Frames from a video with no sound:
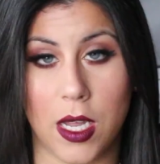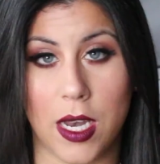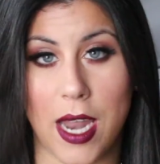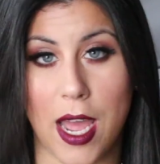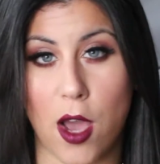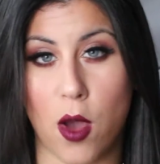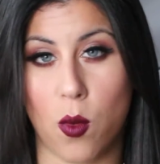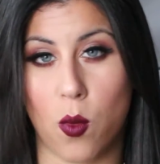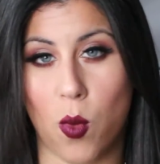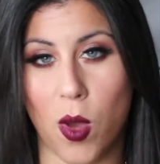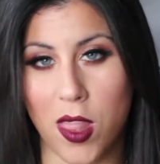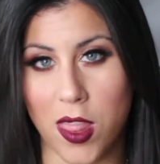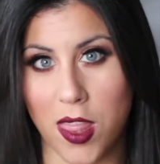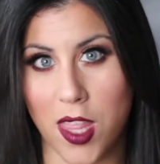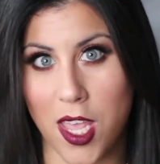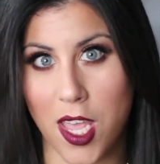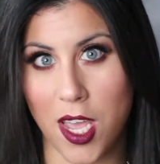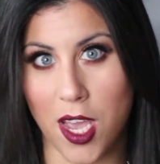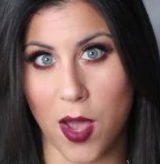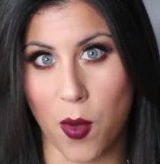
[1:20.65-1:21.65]
Now, one
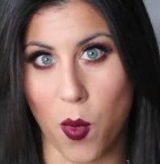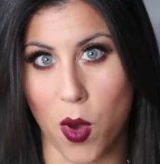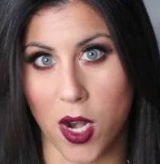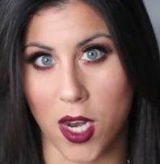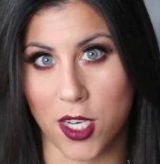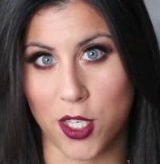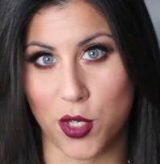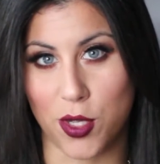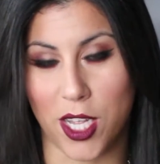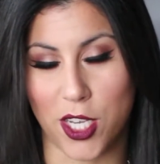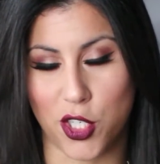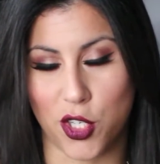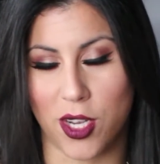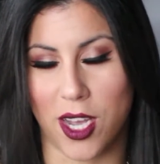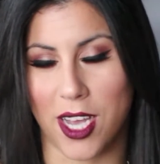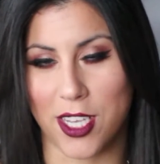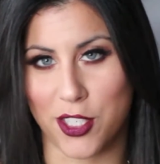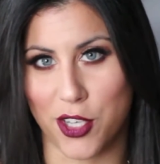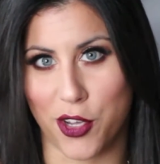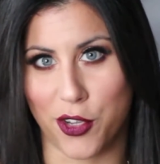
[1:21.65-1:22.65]
thing I wanted to let you
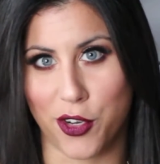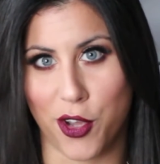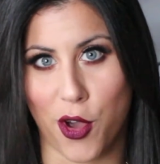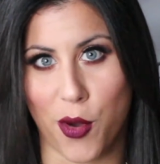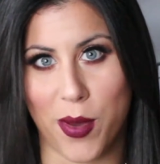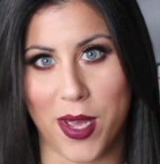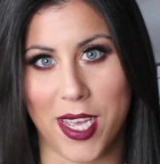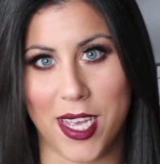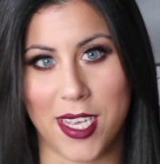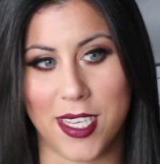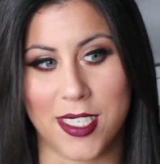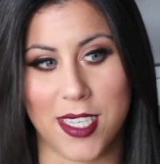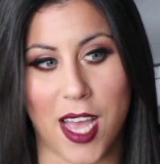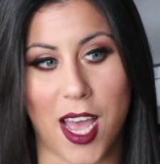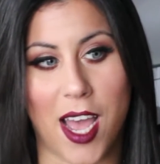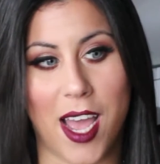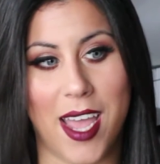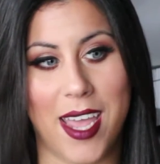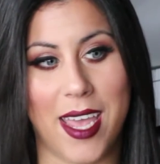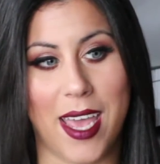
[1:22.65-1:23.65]
guys all know is
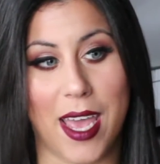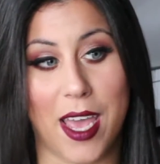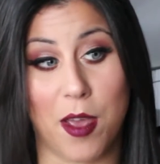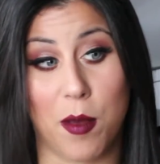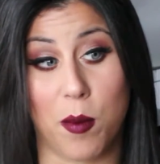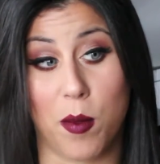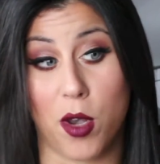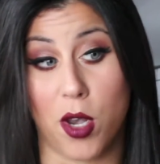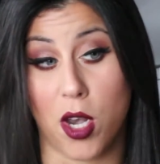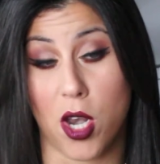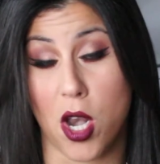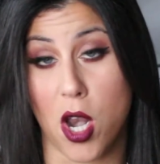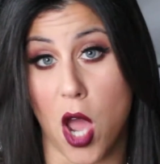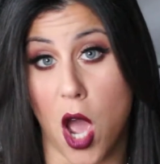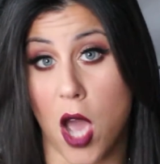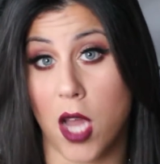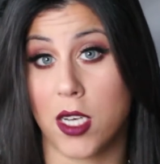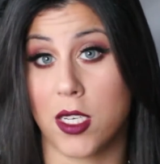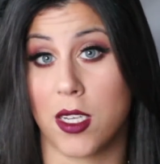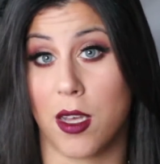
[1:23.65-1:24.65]
I am
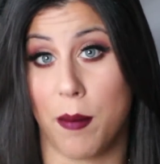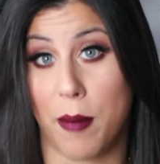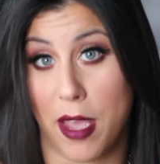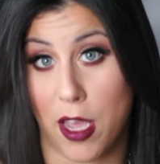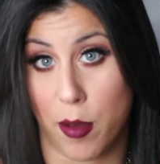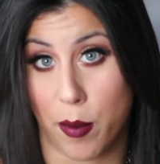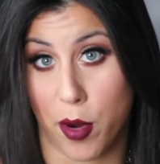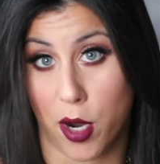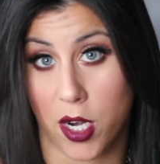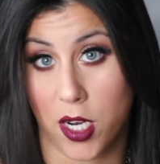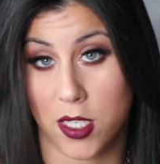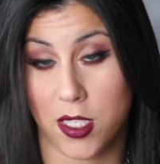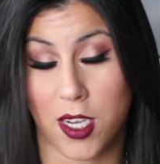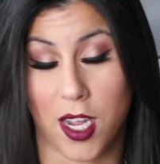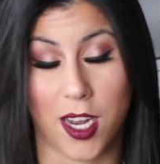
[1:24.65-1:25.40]
not a makeup artist.